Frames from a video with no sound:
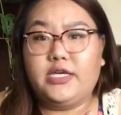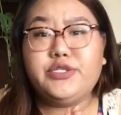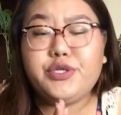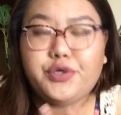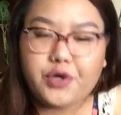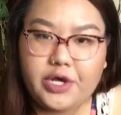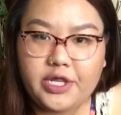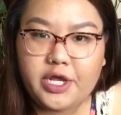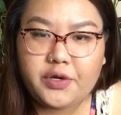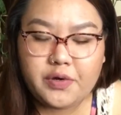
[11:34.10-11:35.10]
guys are growing
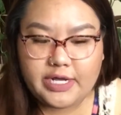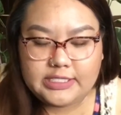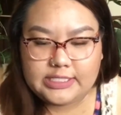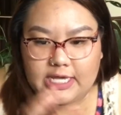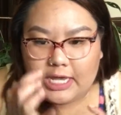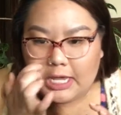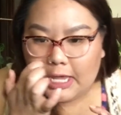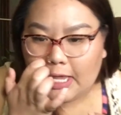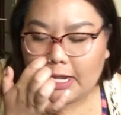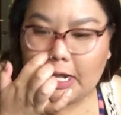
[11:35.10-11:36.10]
like crazy,
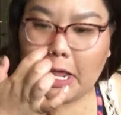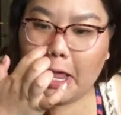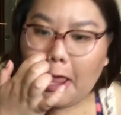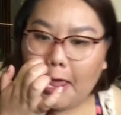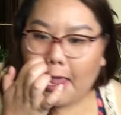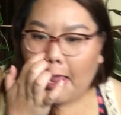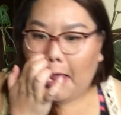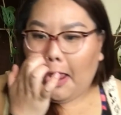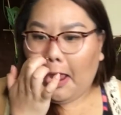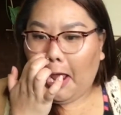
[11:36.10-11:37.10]
and
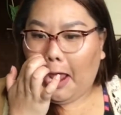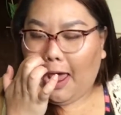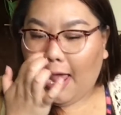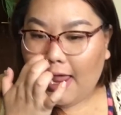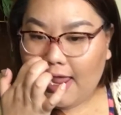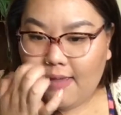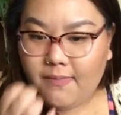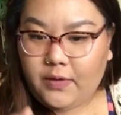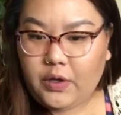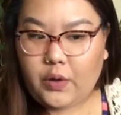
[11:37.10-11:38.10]
I am
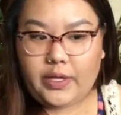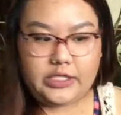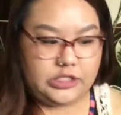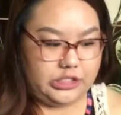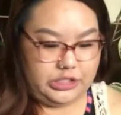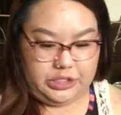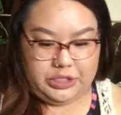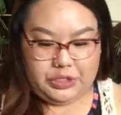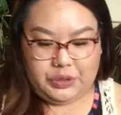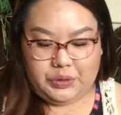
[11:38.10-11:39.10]
going to
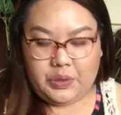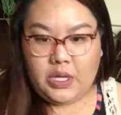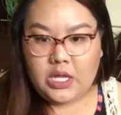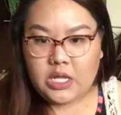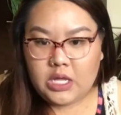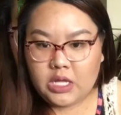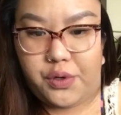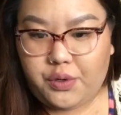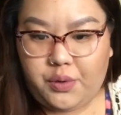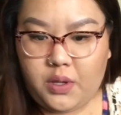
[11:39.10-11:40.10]

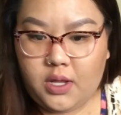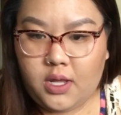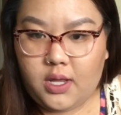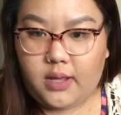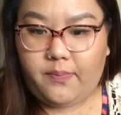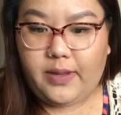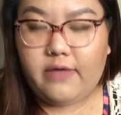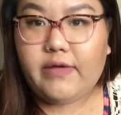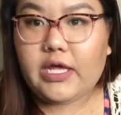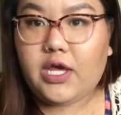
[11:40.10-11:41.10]
through a bit
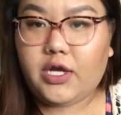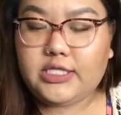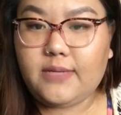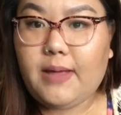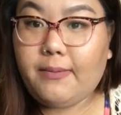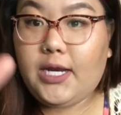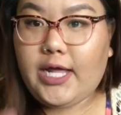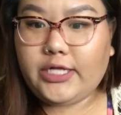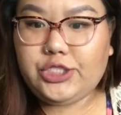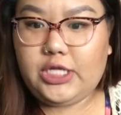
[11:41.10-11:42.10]
of a care tip. I'm gonna
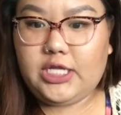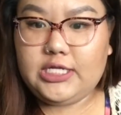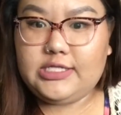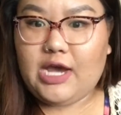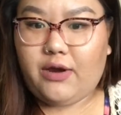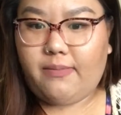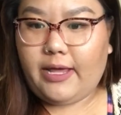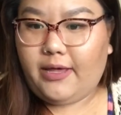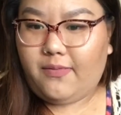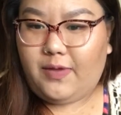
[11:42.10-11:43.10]
actually look down at
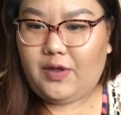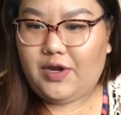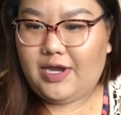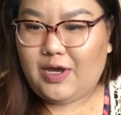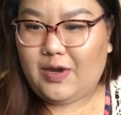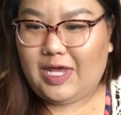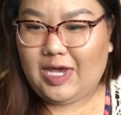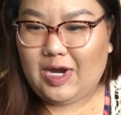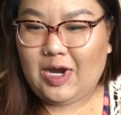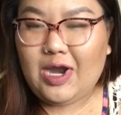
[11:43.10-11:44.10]
my computer down
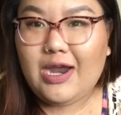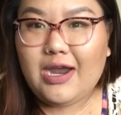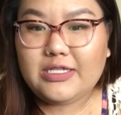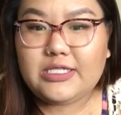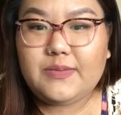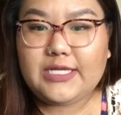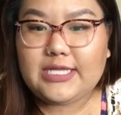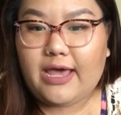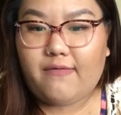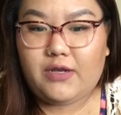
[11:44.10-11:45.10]
here, just because
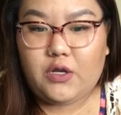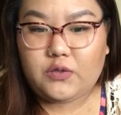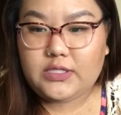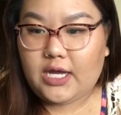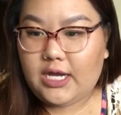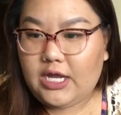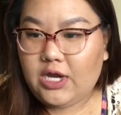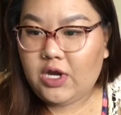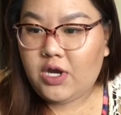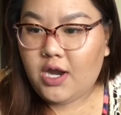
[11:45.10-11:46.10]
I have notes on
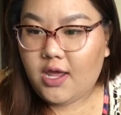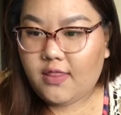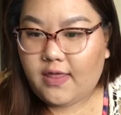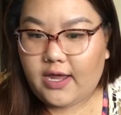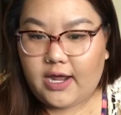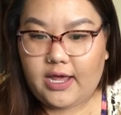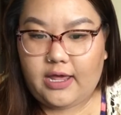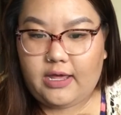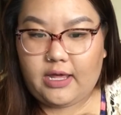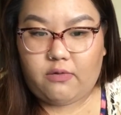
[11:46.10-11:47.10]
here that
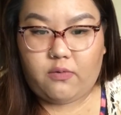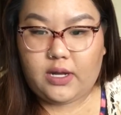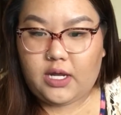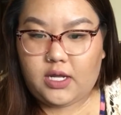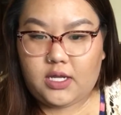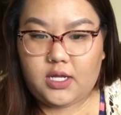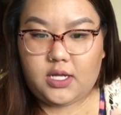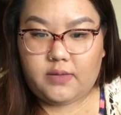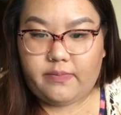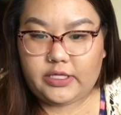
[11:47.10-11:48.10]
I wanna
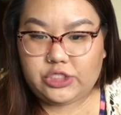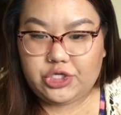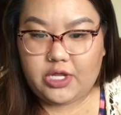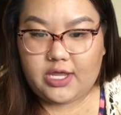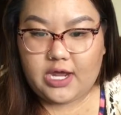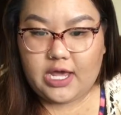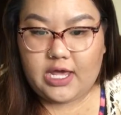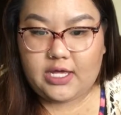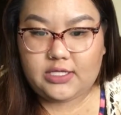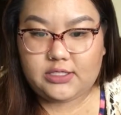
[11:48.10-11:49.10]
make sure that
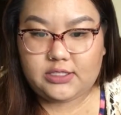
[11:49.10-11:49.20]
I